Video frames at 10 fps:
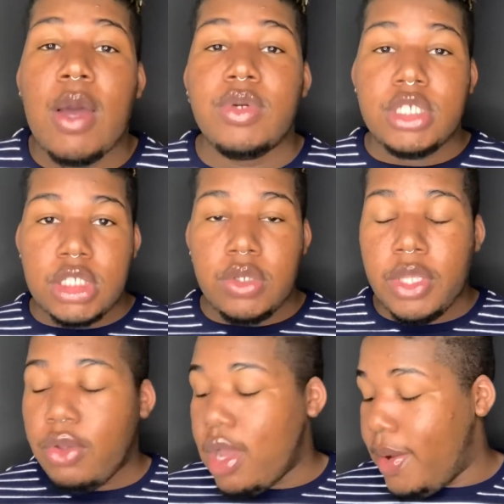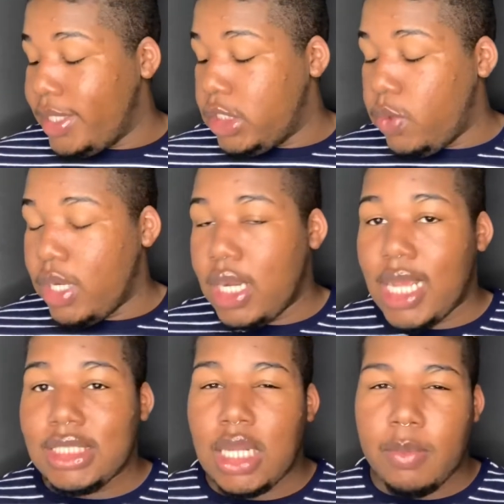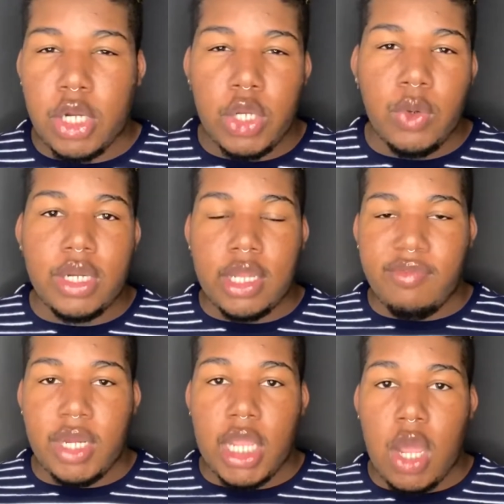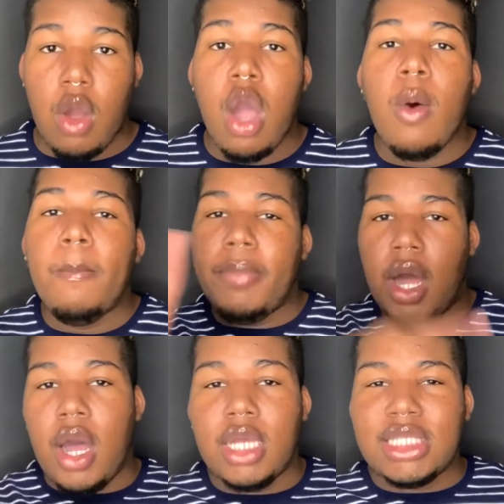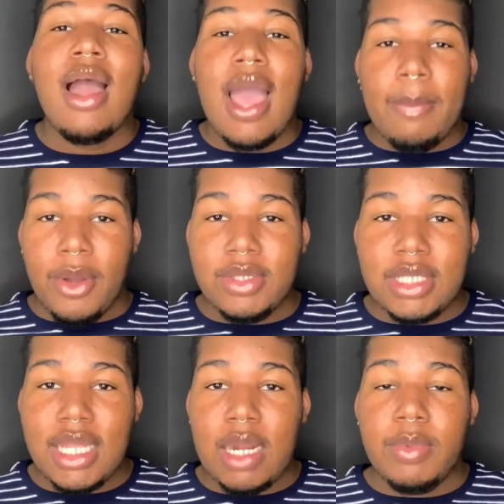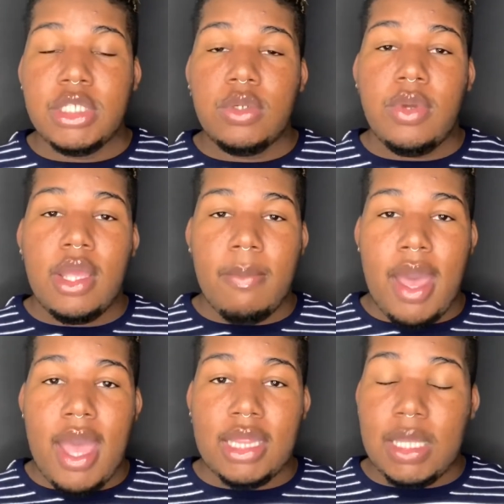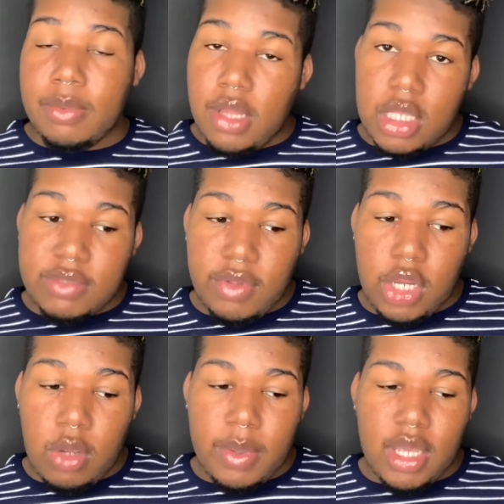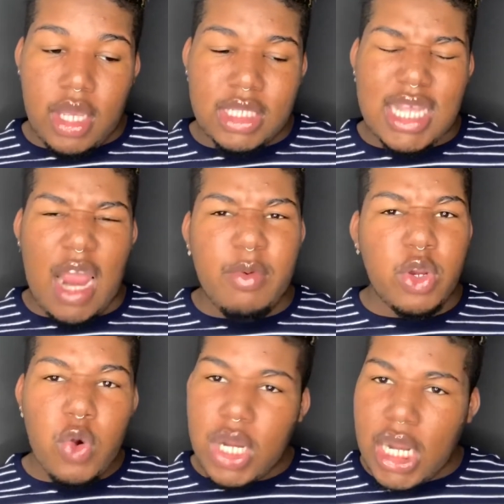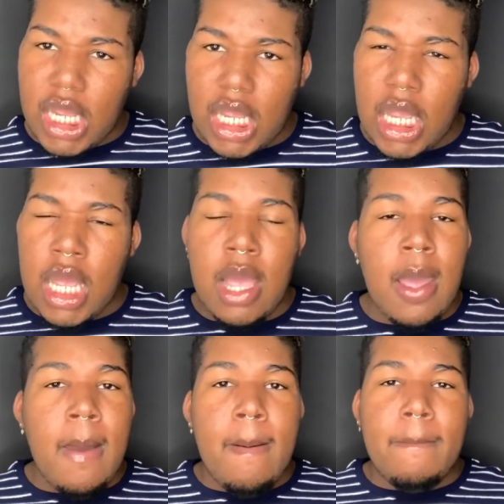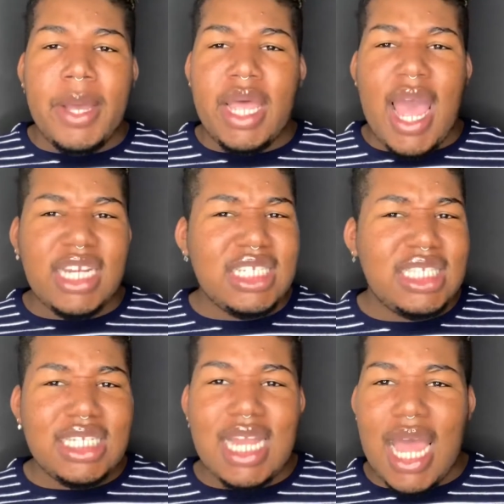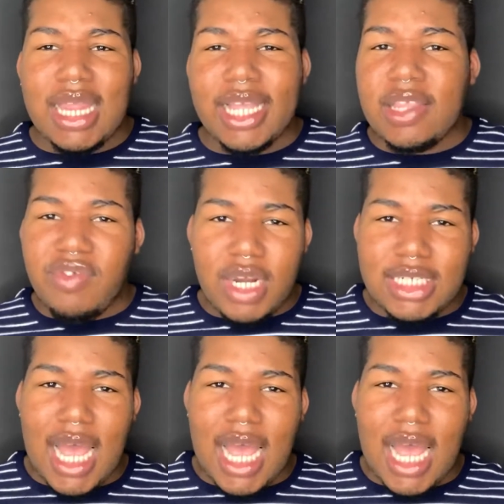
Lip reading: I was just showing you how I do it, and I said I'm gonna do another video. Oh, pause. I posted that I'm redoing my lip gloss video because I recorded it, but I just did not like the footage.